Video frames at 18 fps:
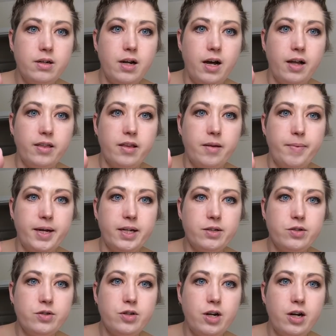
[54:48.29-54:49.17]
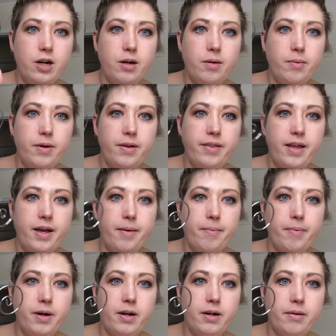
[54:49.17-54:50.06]
Not the best job on
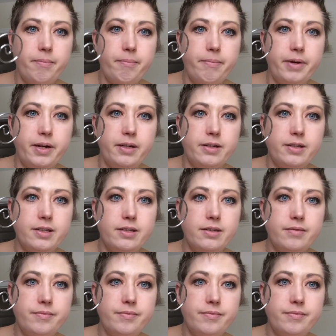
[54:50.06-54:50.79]
that part, but